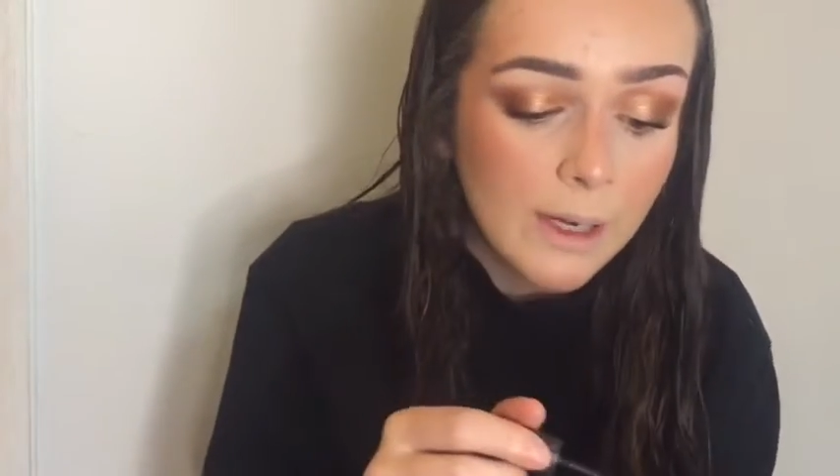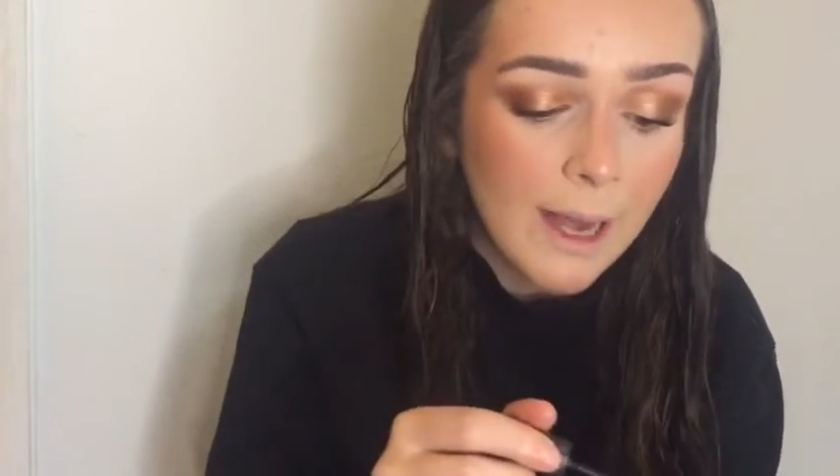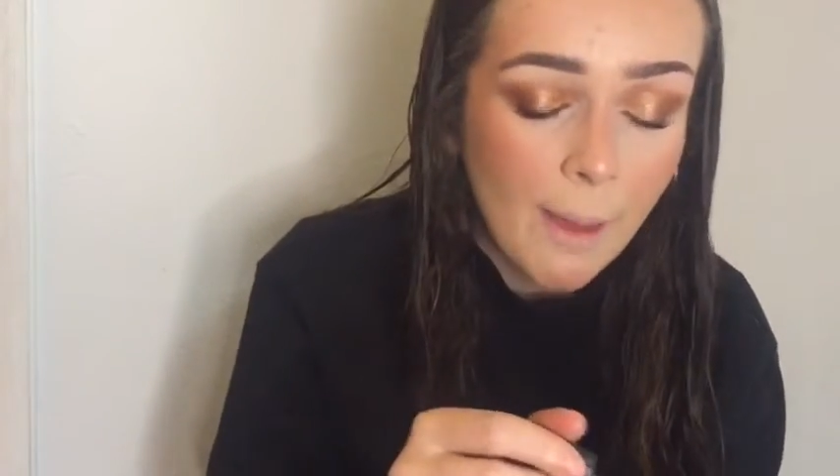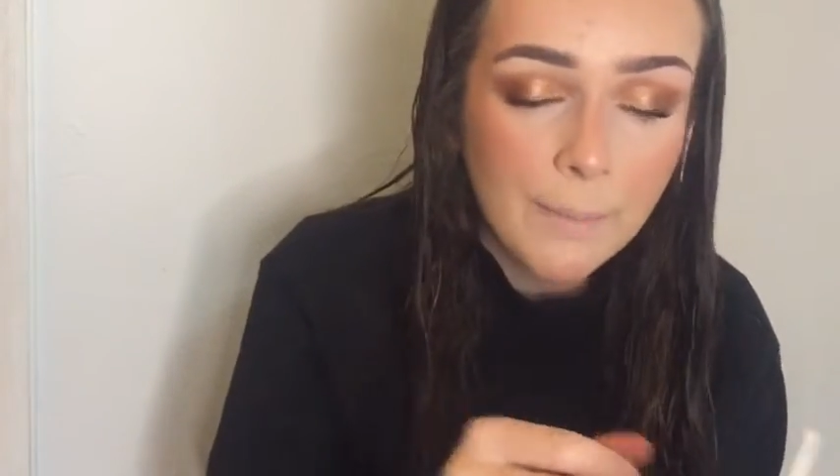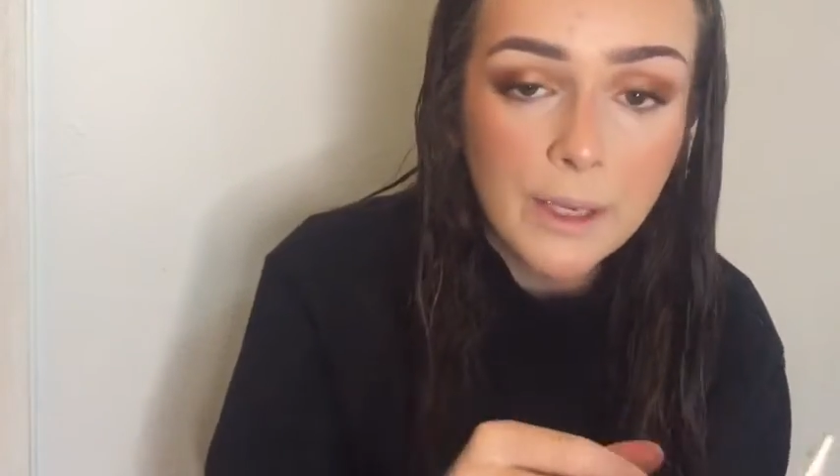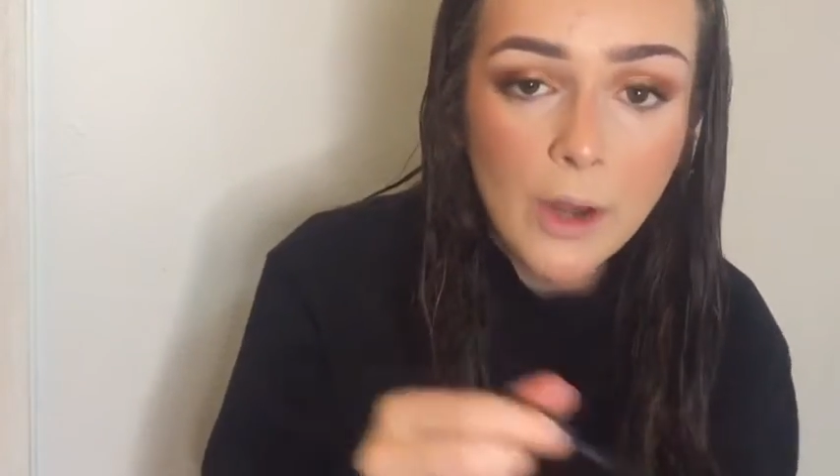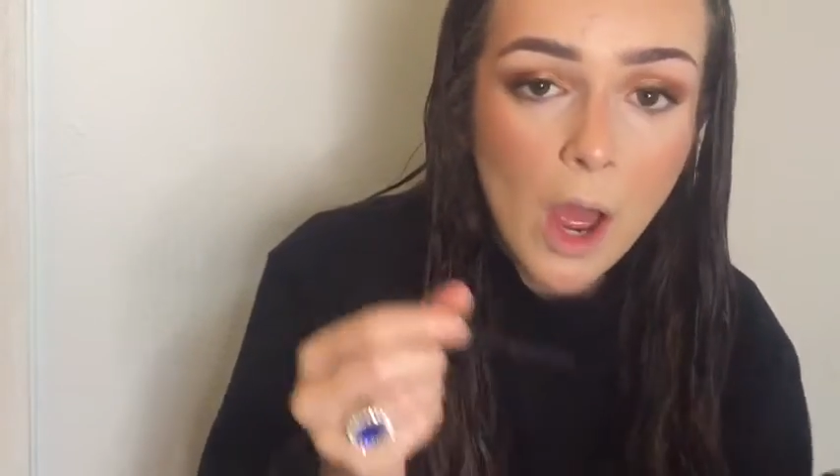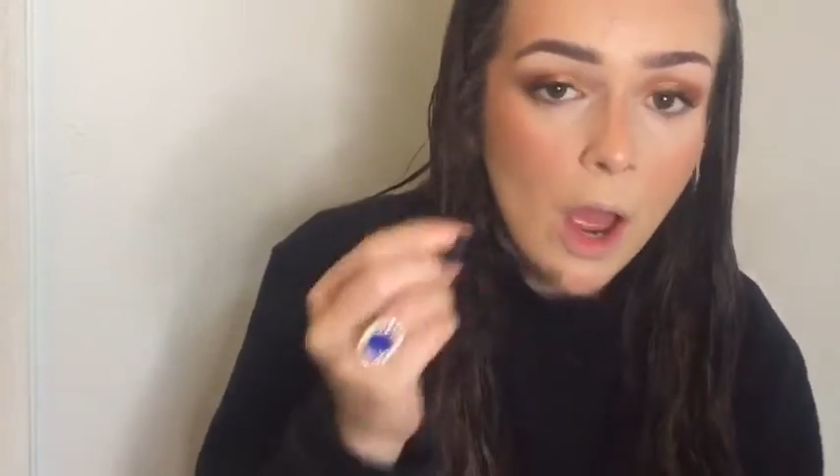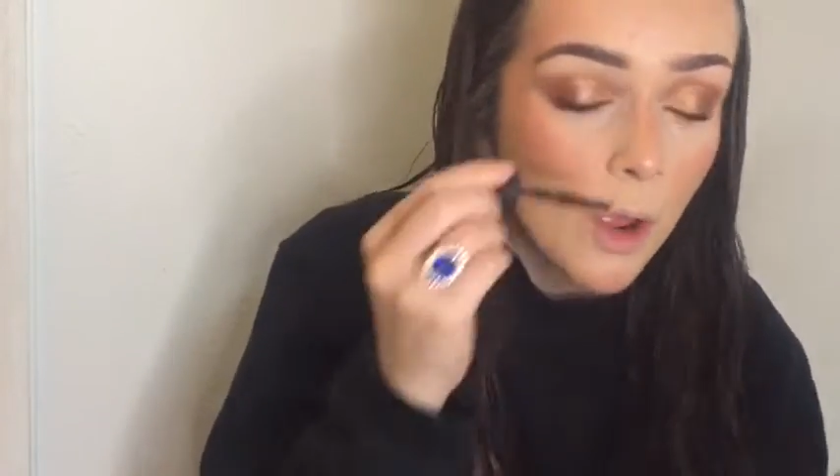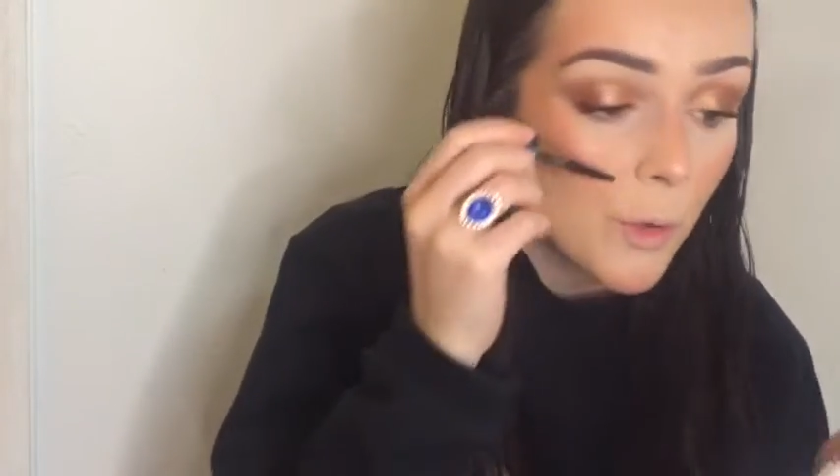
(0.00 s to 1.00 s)
let me
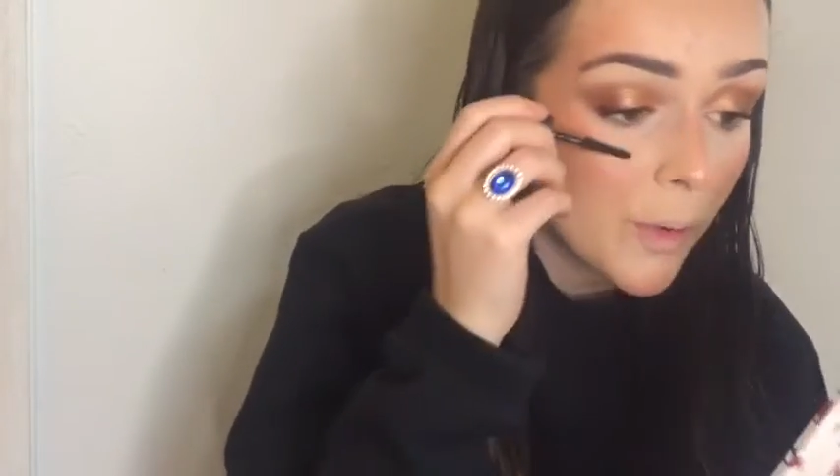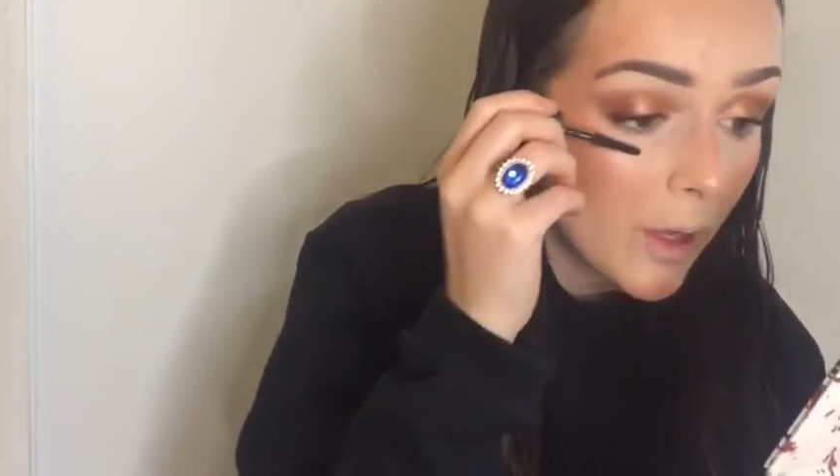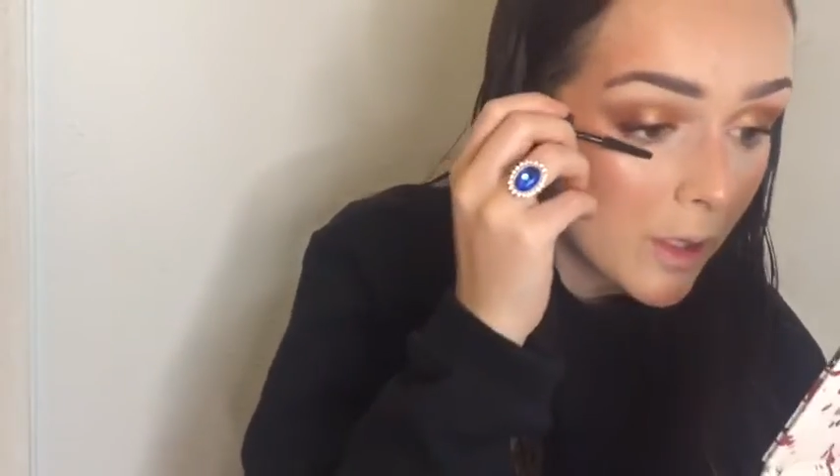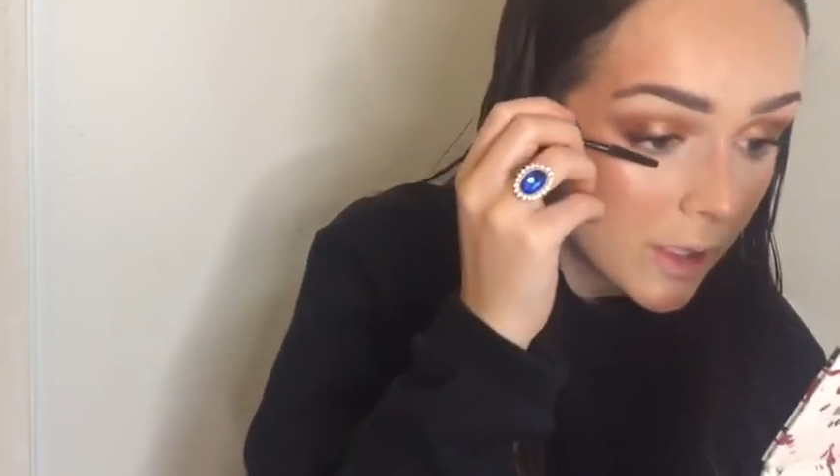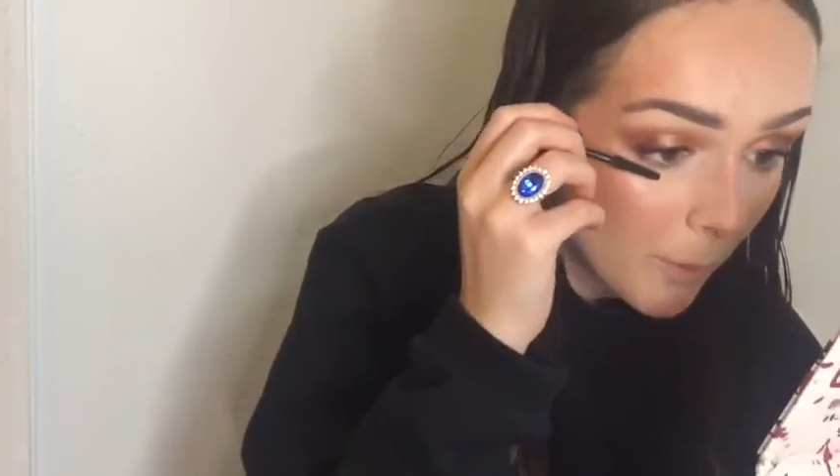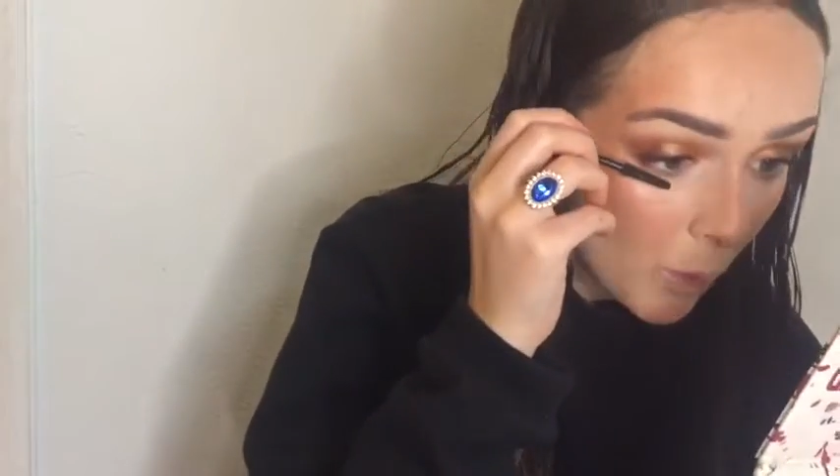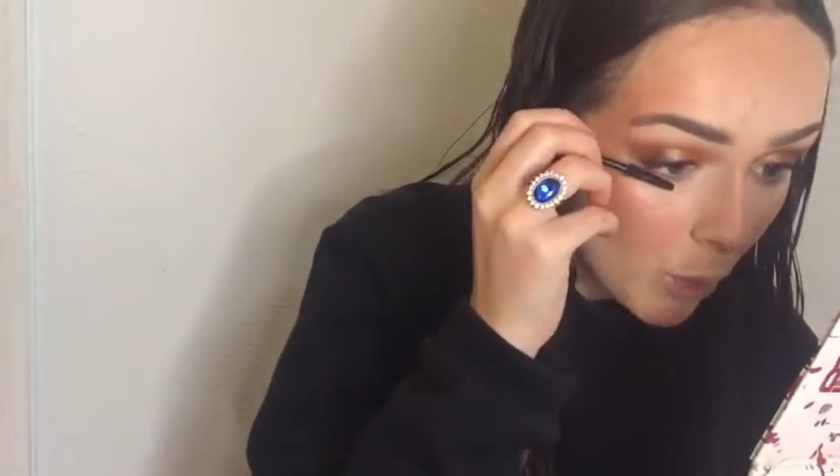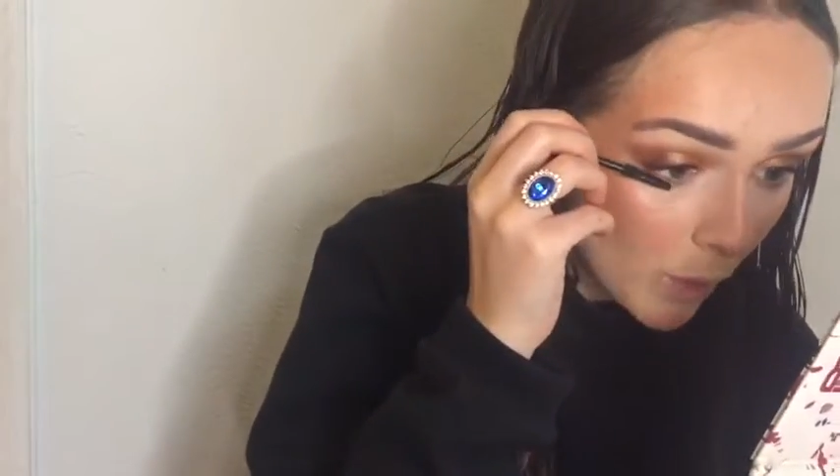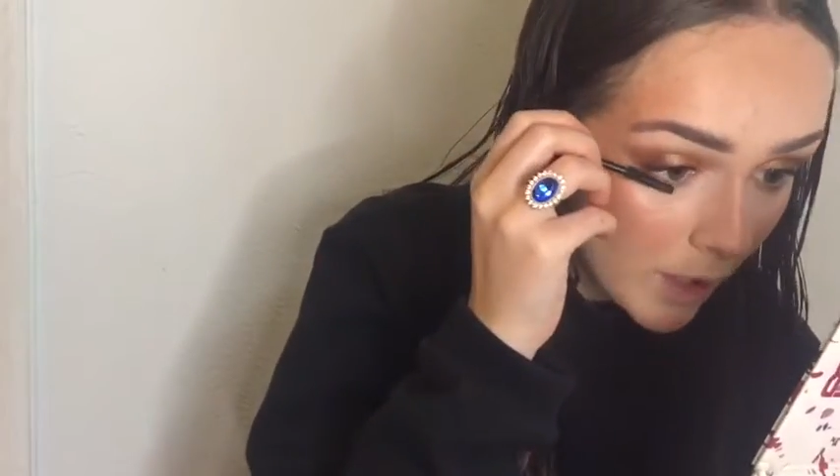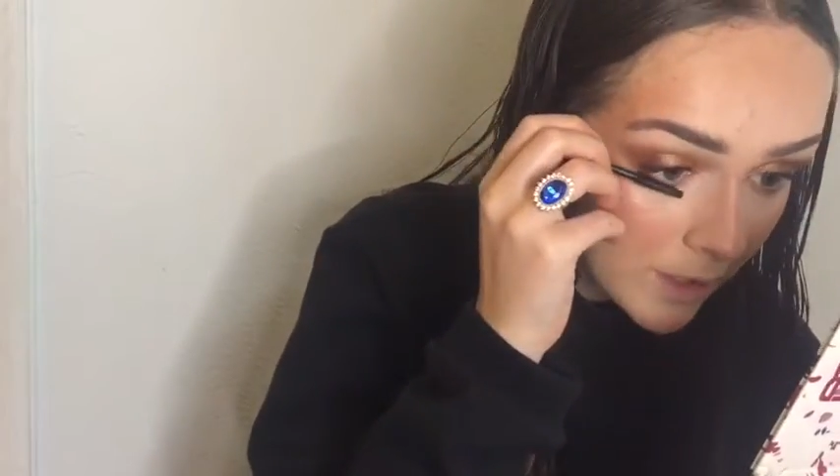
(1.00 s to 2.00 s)
know because I'm
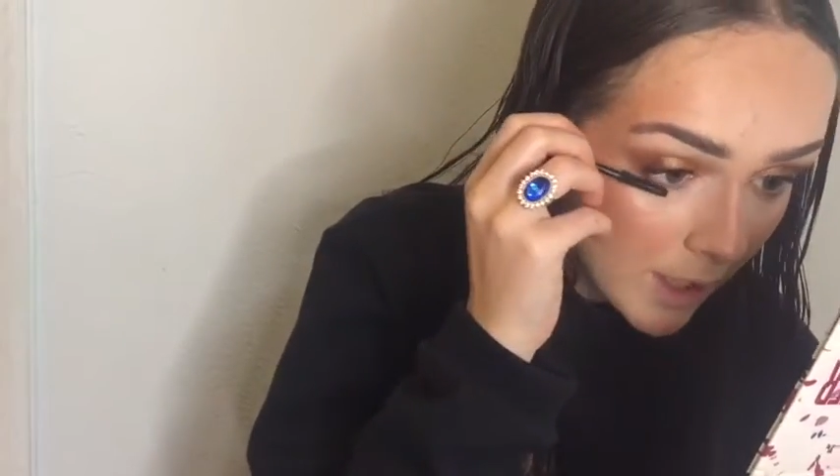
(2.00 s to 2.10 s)
always